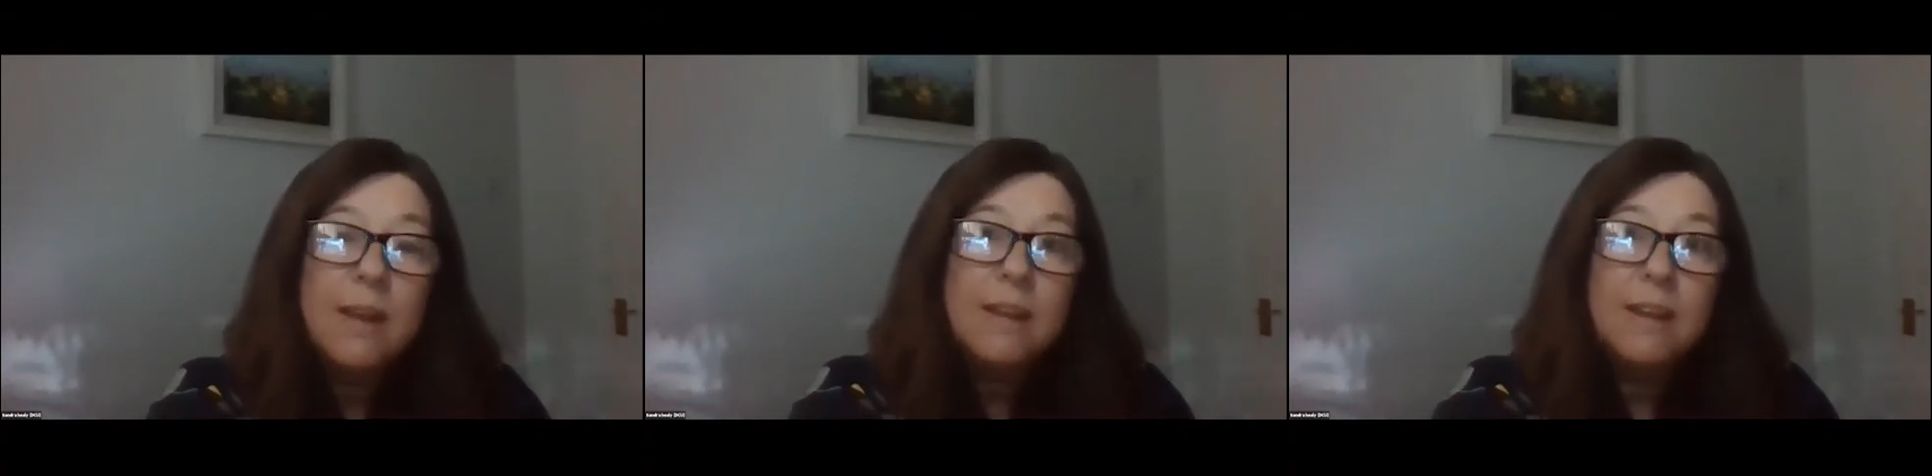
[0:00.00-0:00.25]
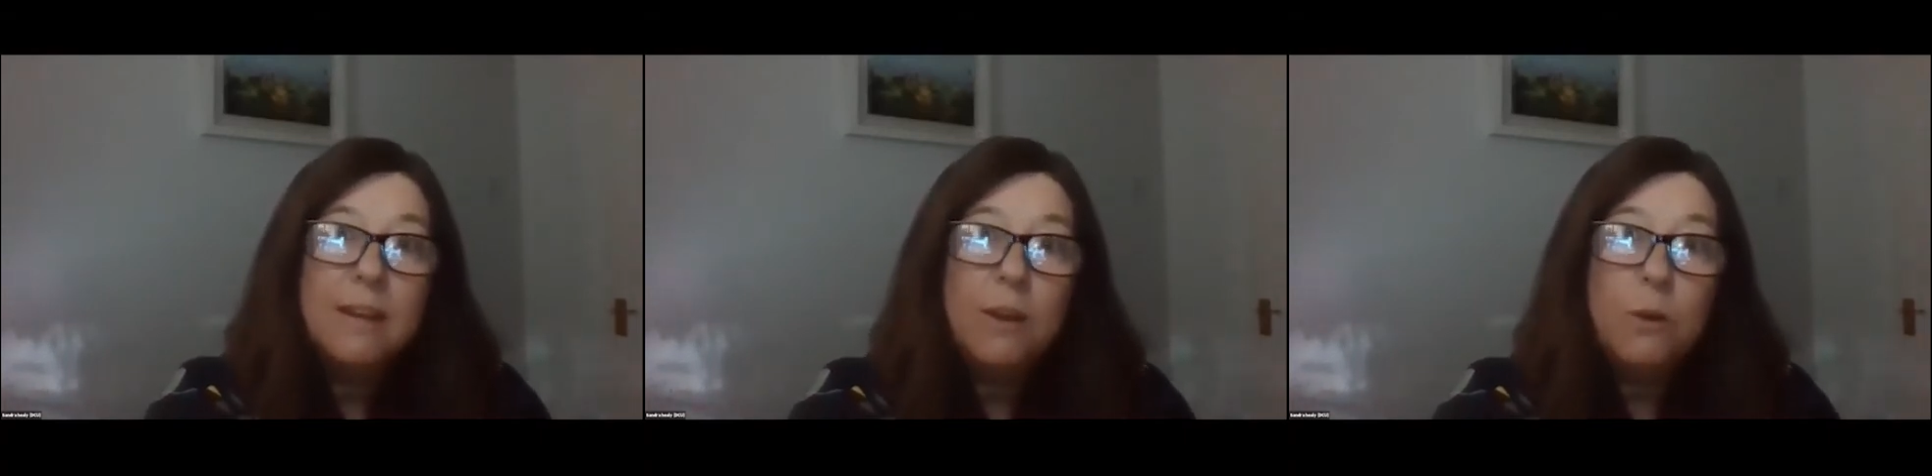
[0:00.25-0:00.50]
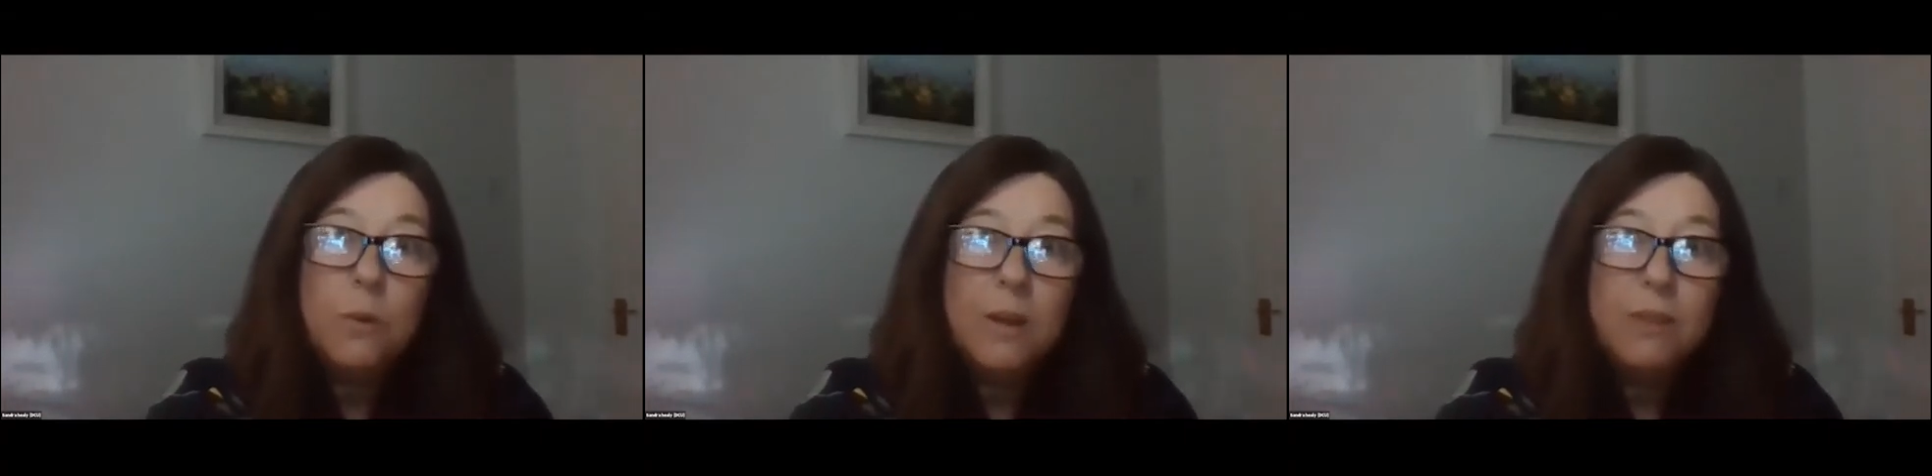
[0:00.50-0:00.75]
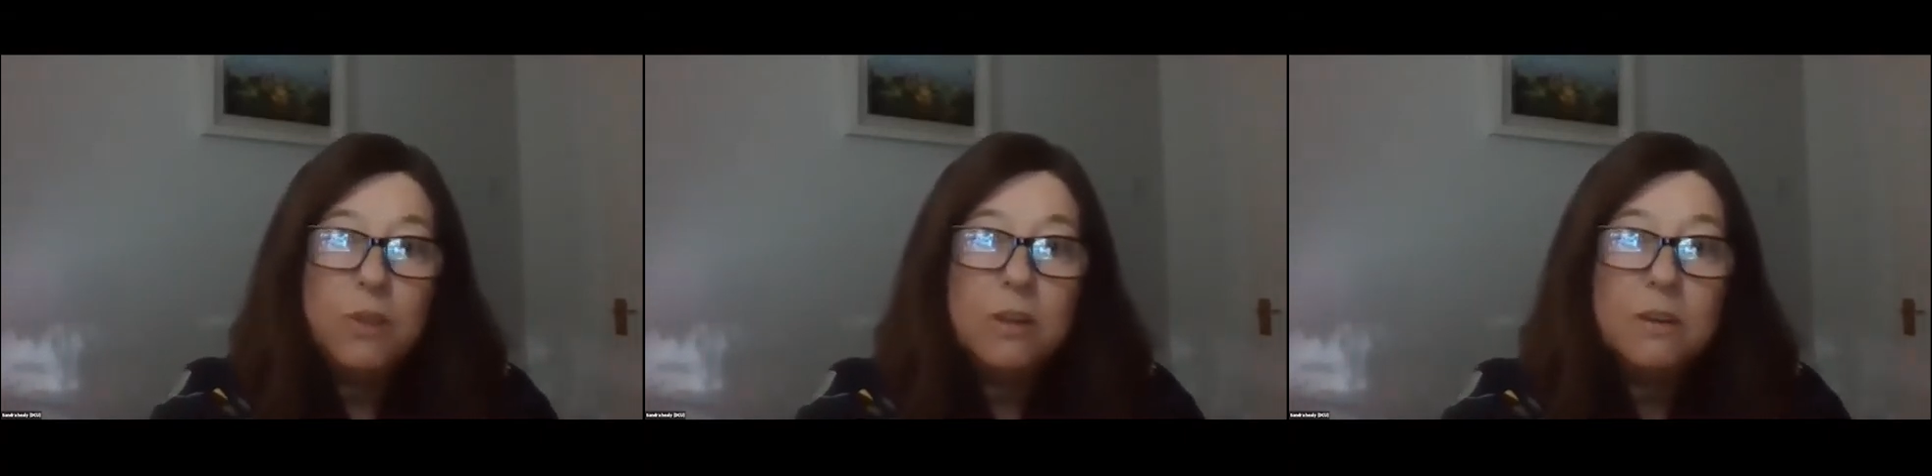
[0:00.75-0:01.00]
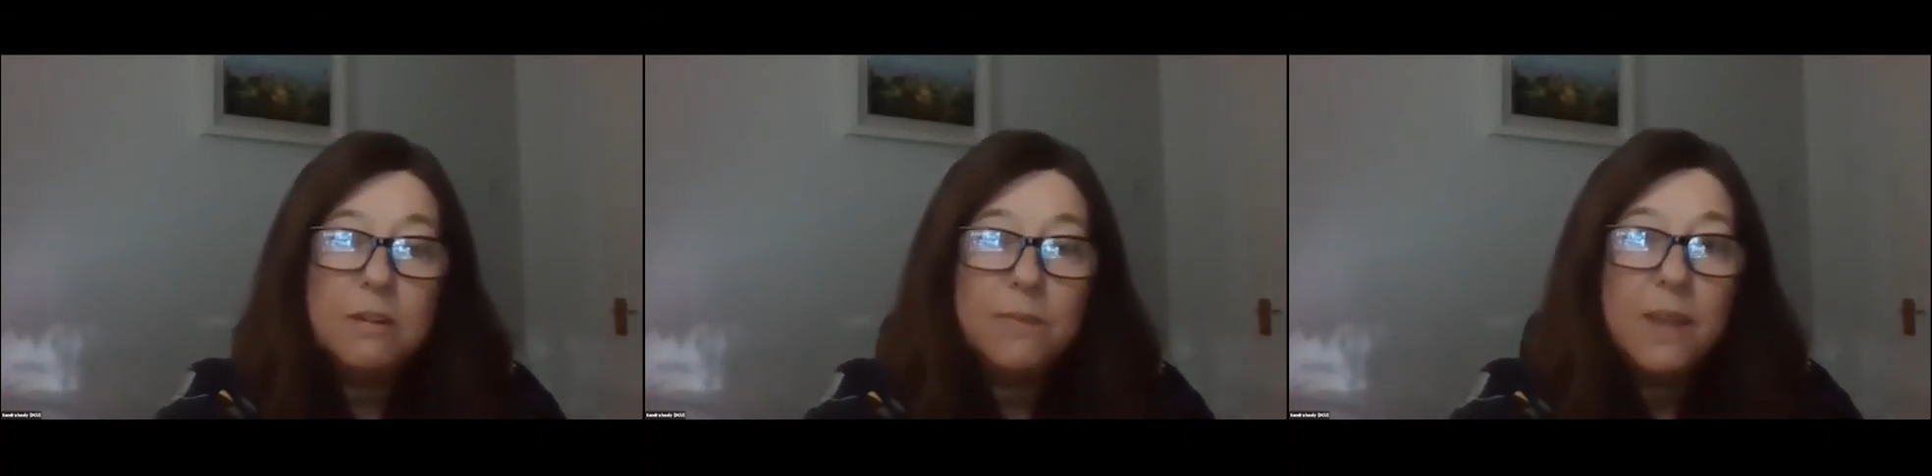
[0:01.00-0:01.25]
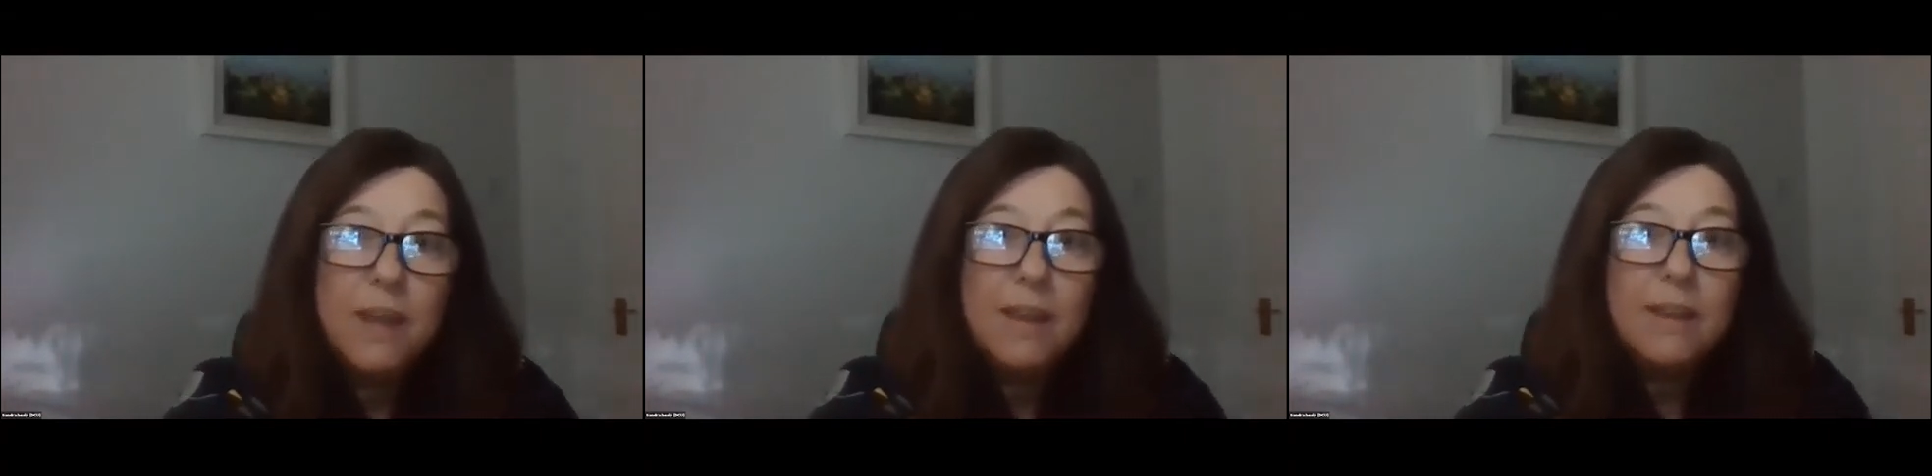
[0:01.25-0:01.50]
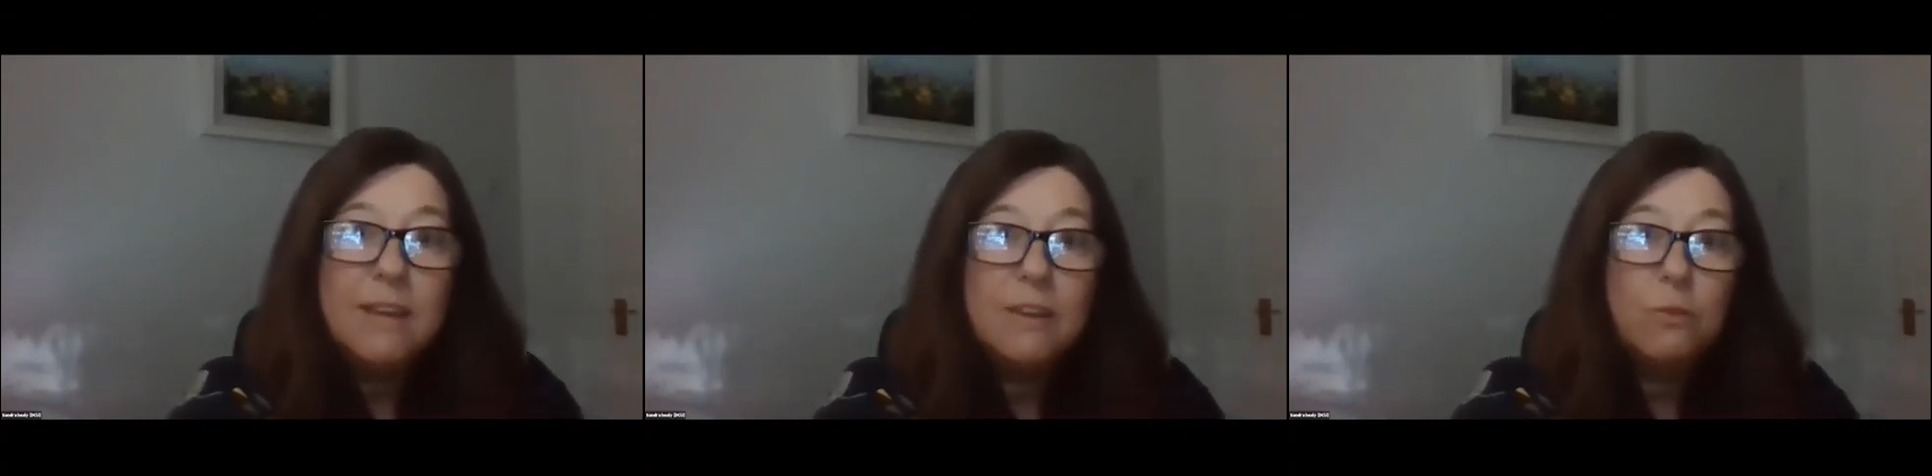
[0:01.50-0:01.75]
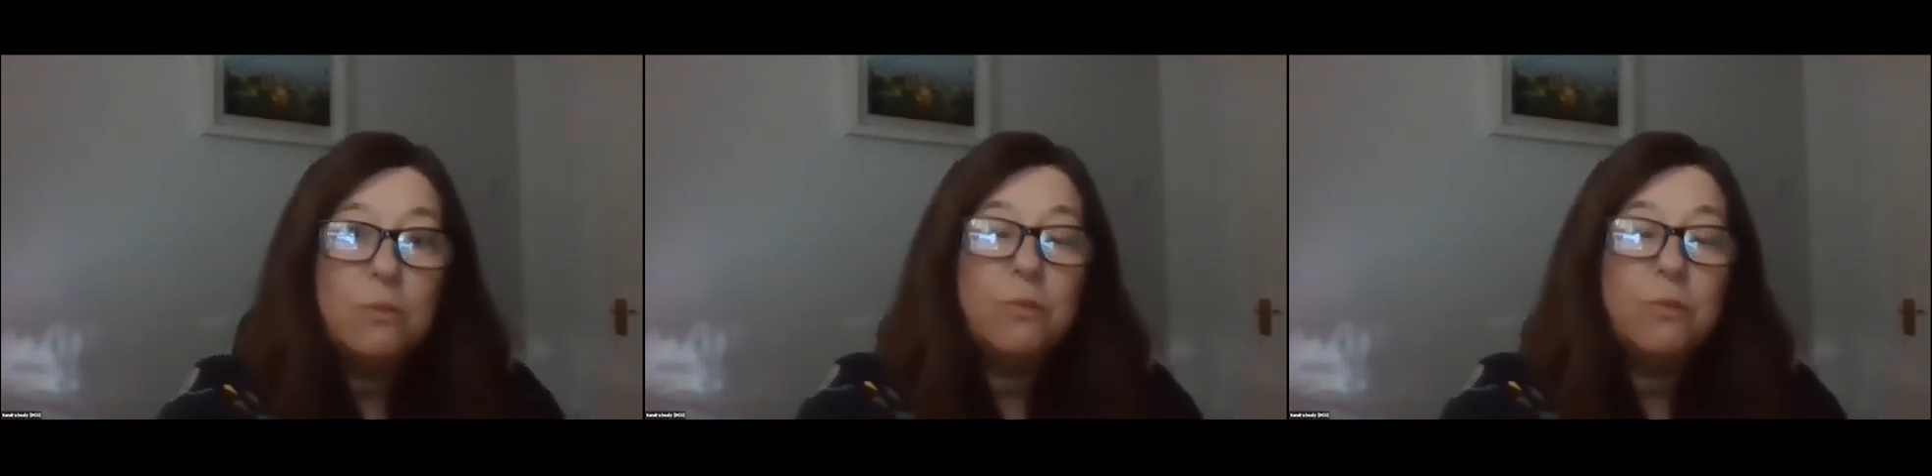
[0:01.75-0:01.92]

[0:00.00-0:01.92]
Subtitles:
you know, if you don't